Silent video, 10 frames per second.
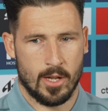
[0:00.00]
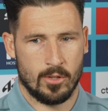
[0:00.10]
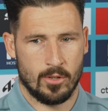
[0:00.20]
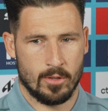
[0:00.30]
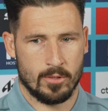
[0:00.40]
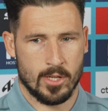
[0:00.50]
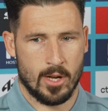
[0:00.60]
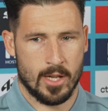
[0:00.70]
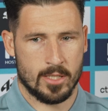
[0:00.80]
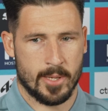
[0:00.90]
knew there was a
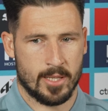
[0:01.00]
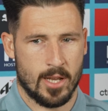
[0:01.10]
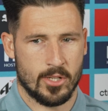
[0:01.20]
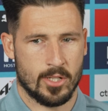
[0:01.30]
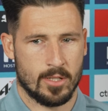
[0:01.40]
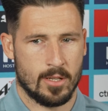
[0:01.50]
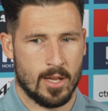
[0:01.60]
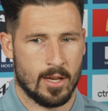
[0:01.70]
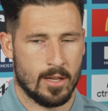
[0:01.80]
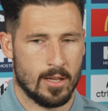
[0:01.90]
high expectation
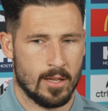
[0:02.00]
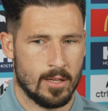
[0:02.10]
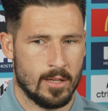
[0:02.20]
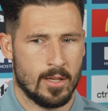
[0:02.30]
and a